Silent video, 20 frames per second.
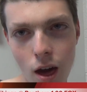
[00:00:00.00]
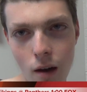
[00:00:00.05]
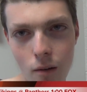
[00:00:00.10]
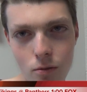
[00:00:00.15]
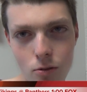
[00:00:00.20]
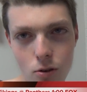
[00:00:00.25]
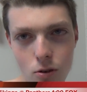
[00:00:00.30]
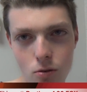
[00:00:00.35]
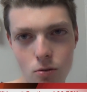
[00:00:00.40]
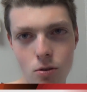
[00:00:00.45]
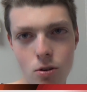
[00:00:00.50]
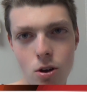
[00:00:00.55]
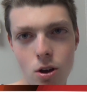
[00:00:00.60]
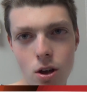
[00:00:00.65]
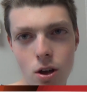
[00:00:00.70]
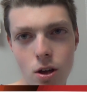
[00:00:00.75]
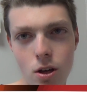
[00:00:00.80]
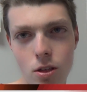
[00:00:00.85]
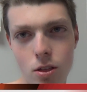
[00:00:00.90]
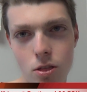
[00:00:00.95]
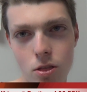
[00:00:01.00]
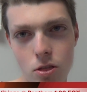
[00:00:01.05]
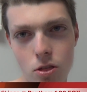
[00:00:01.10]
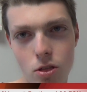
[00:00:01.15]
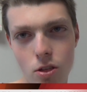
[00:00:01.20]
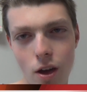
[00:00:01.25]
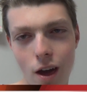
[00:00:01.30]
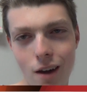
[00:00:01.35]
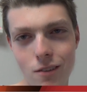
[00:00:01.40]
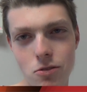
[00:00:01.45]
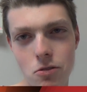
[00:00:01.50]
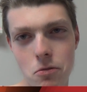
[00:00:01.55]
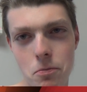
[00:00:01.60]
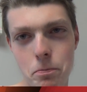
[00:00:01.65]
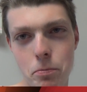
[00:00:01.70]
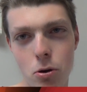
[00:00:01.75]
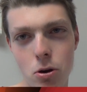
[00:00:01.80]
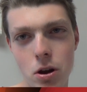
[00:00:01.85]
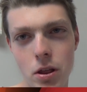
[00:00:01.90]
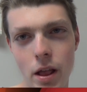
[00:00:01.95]
after
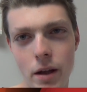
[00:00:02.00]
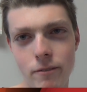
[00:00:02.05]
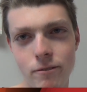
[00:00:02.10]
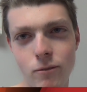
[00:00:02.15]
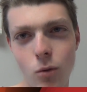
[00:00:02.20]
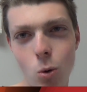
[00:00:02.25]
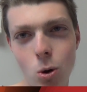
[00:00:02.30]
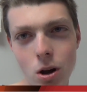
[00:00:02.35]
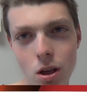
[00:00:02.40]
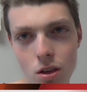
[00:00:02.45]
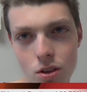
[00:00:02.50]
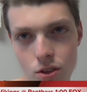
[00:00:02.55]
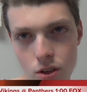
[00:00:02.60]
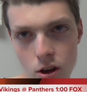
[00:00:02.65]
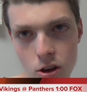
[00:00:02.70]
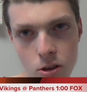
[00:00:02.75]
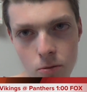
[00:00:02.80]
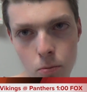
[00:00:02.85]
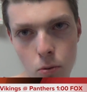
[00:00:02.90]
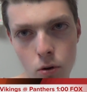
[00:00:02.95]
putting up 46